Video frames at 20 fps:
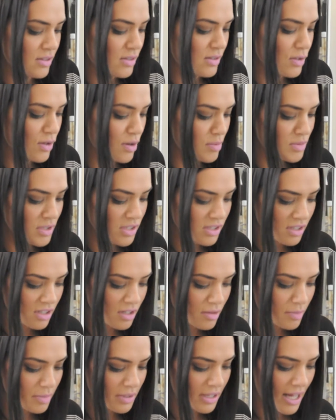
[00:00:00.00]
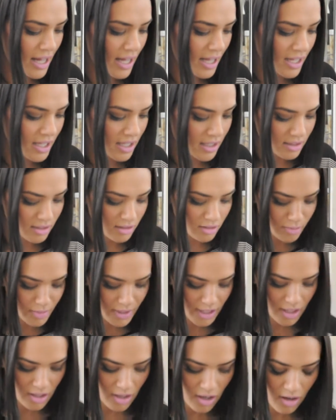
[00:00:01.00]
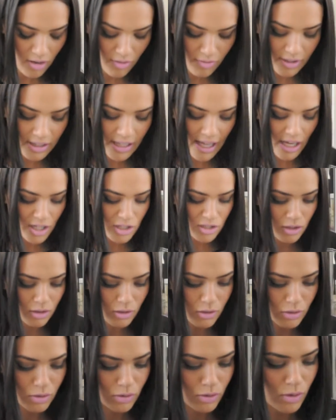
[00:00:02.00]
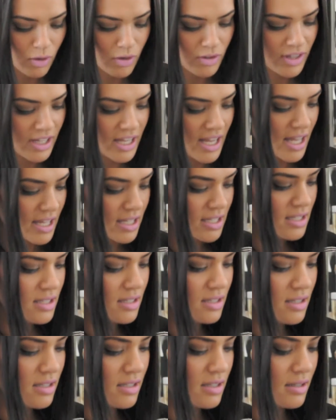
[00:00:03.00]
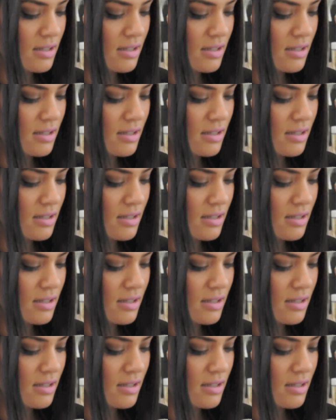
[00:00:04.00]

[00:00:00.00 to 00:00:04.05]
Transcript: So I'm just going to apply a little bit of lash glue on the end.